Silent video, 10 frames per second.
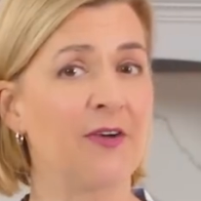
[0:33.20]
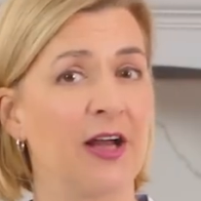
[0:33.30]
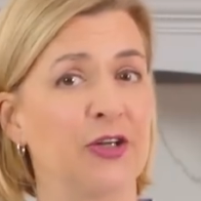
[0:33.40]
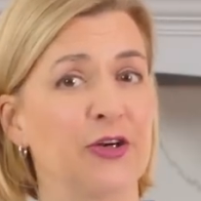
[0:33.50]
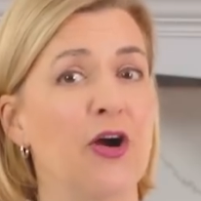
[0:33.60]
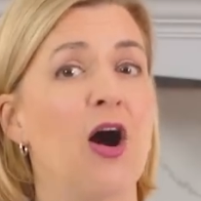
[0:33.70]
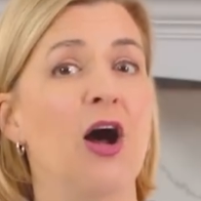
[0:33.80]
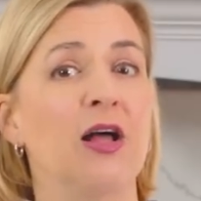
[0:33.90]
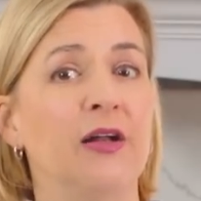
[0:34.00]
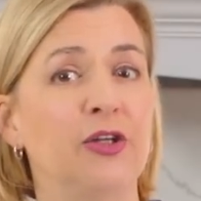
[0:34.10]
find her
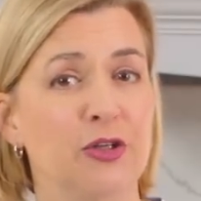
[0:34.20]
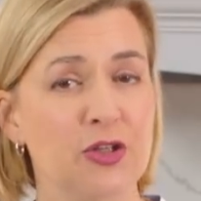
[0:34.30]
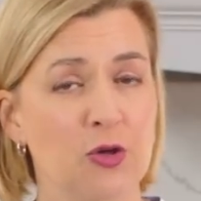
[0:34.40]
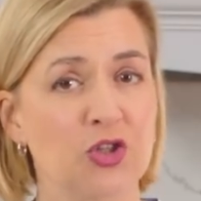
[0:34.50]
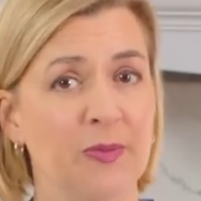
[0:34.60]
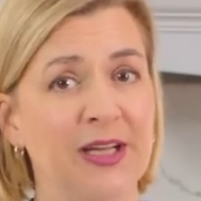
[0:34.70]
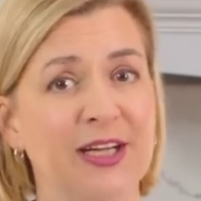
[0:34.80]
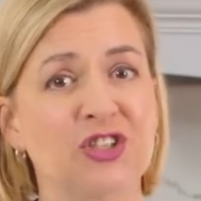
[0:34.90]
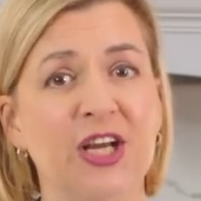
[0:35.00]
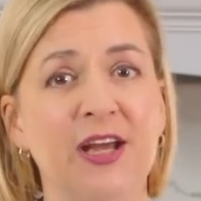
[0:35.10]
on your social
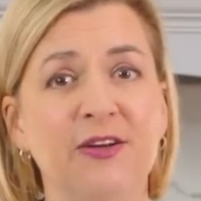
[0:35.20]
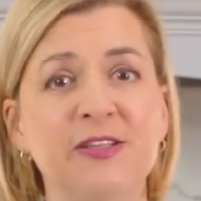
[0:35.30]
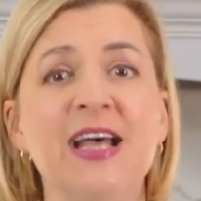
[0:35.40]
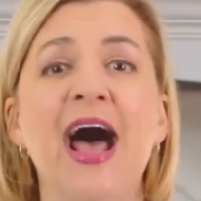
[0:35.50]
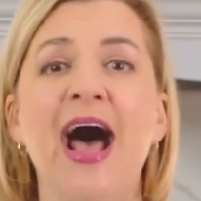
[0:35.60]
media channels